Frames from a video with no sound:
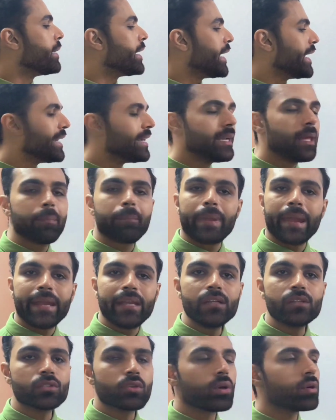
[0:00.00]
It
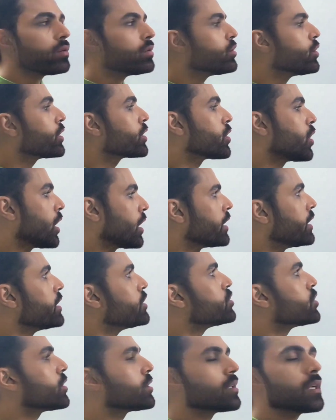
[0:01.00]
depends on your
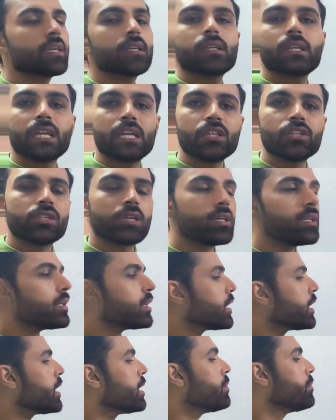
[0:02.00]
college or the teacher.
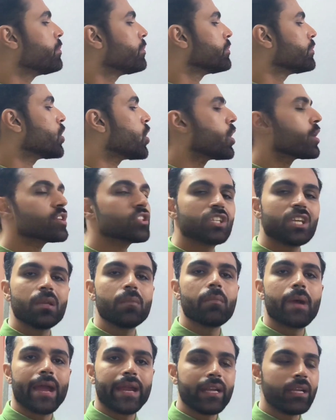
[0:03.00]
He or
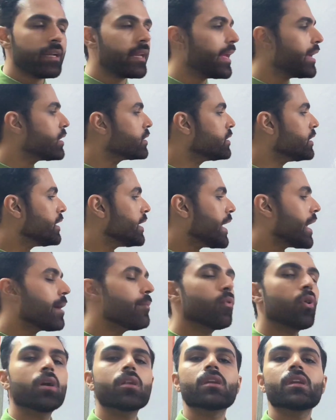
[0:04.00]
she might take the
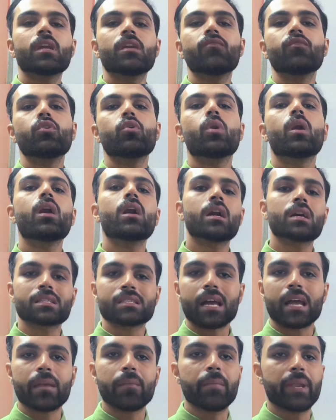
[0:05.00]
lab or give you a
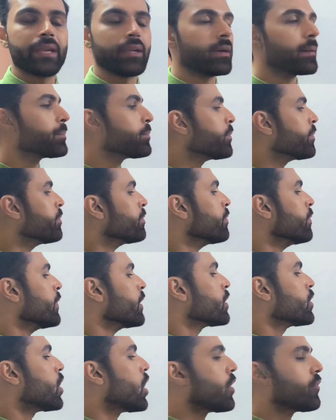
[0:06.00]
assignment
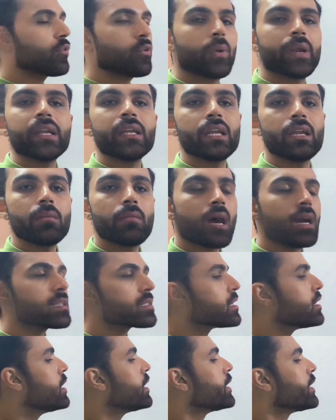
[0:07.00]
of 20
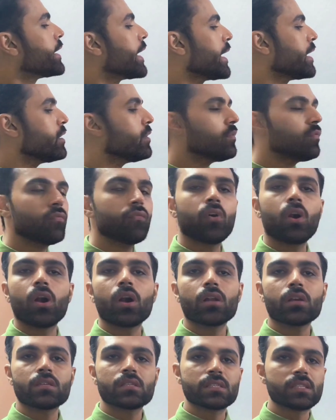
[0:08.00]
marks. 10
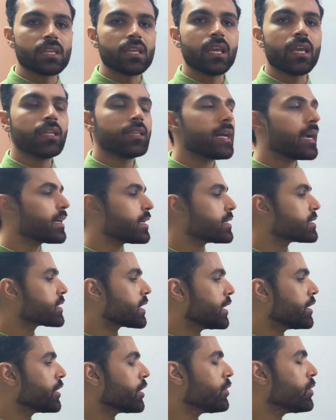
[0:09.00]
for CA, that is
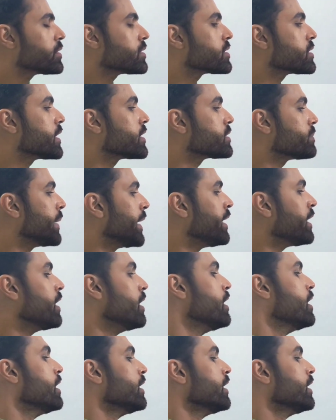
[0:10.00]
continuous assessment.